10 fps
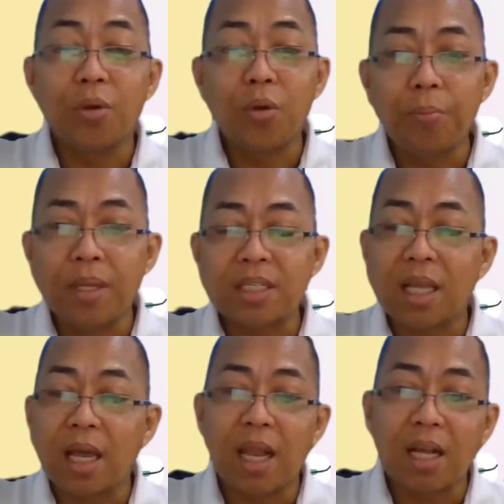groupings
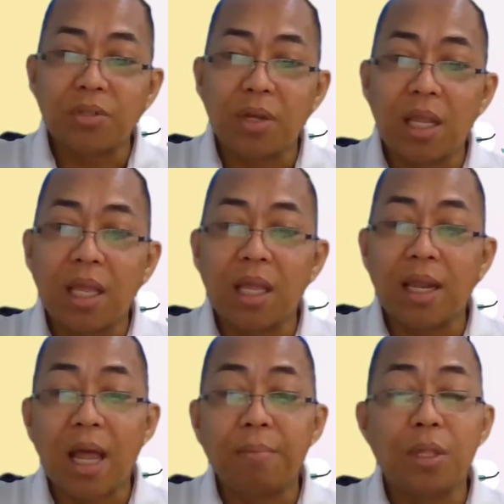can actually
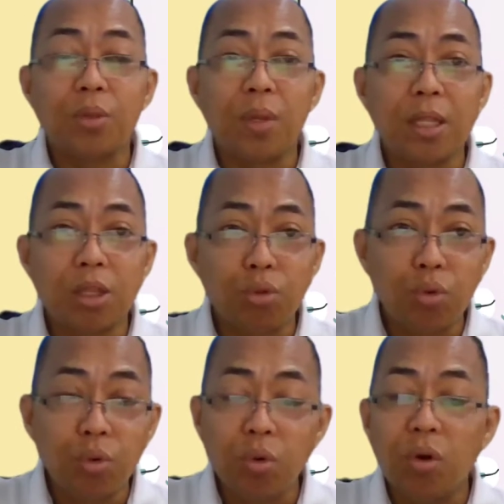run between
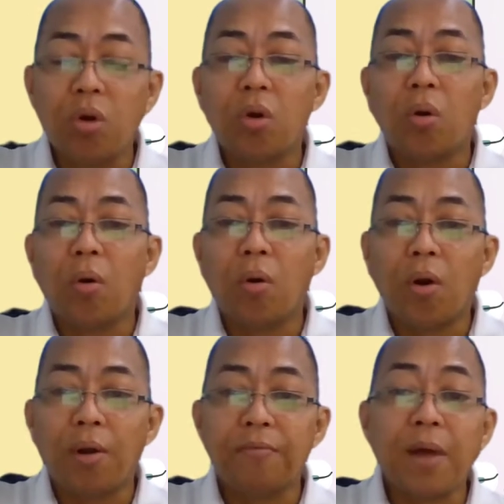2
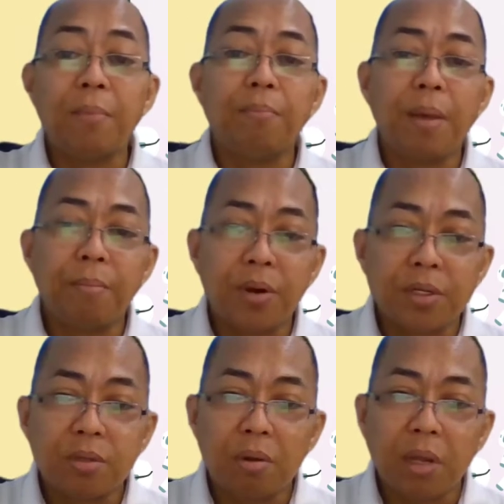or 5
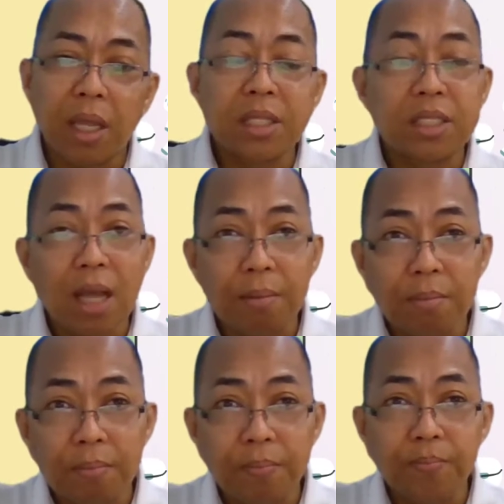members. Okay. In
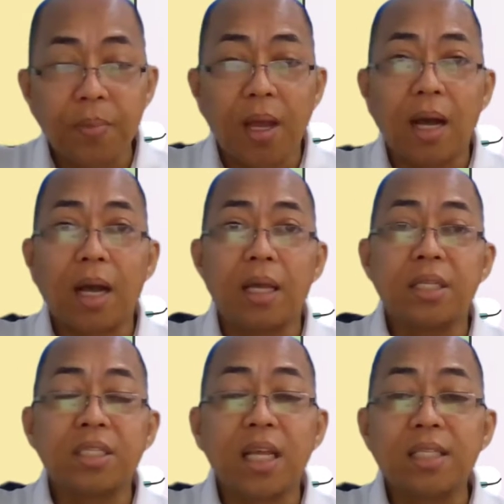some
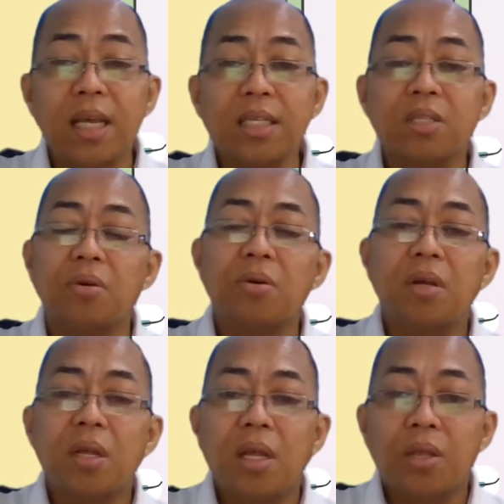instances,
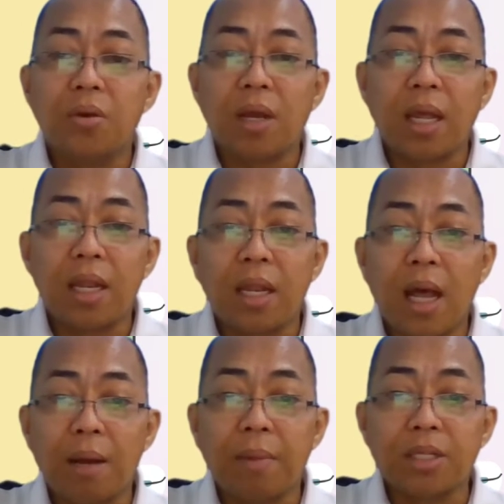you can
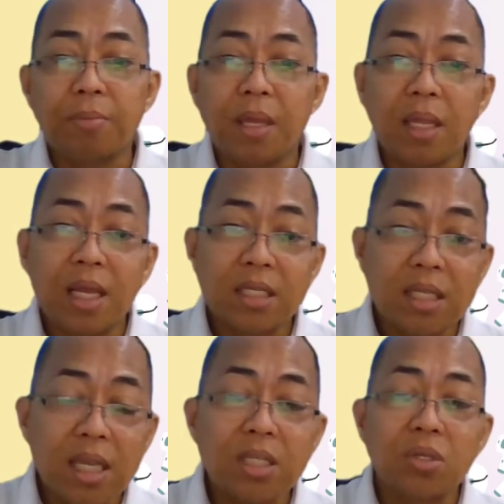have as many as
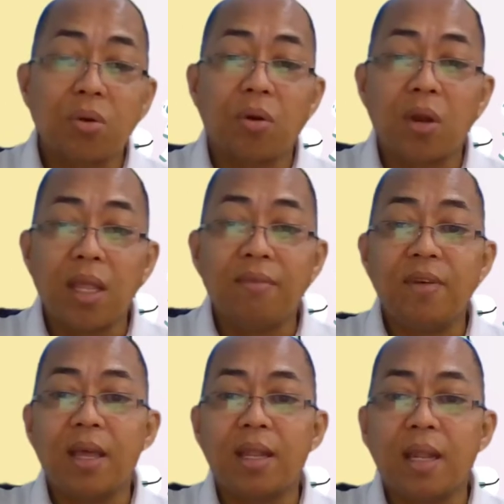6 or
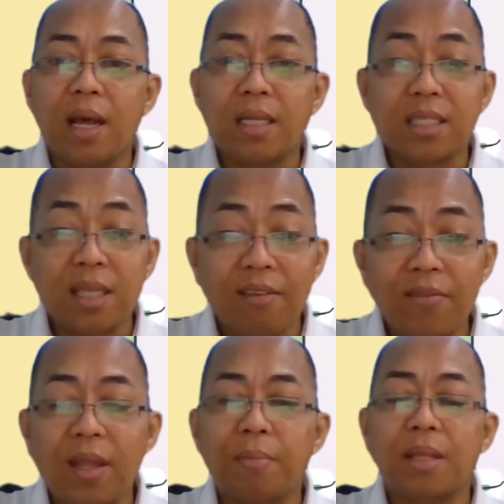even
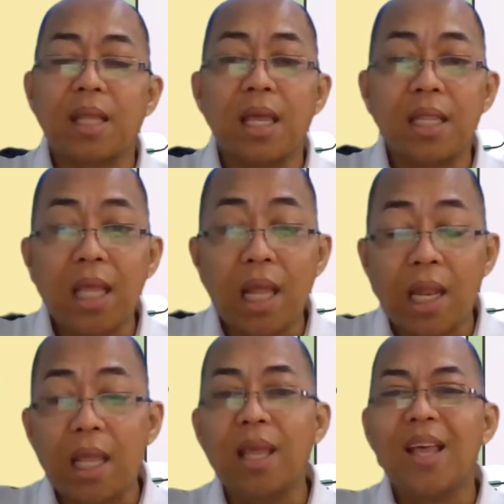7. But
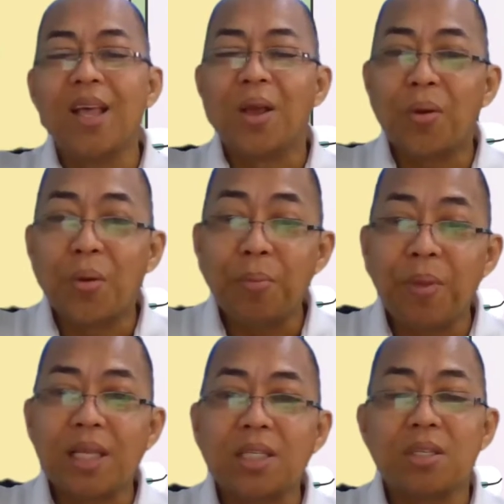ideally,
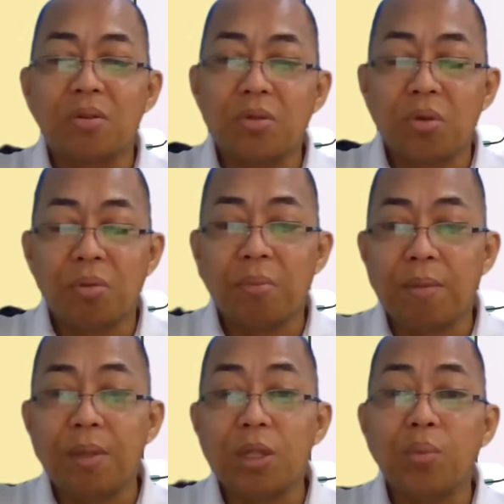groupings should
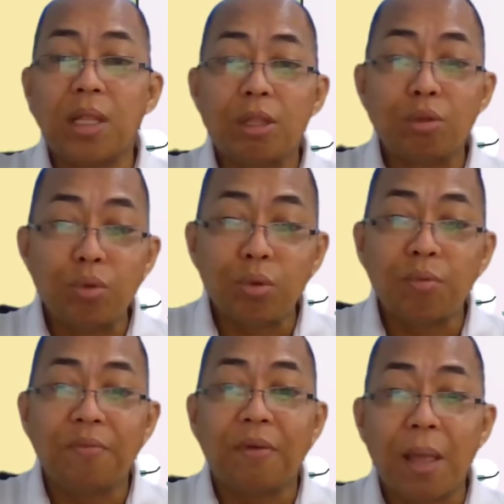be between 2
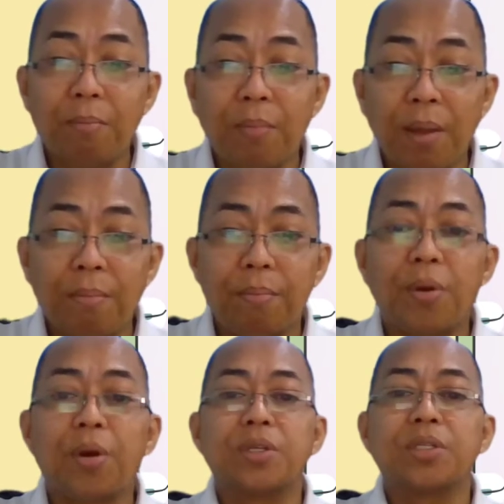to 5
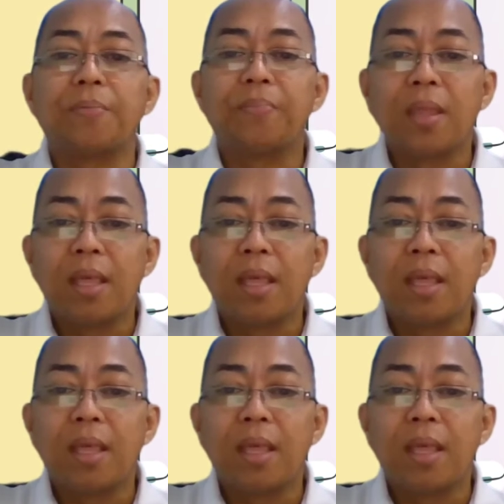members.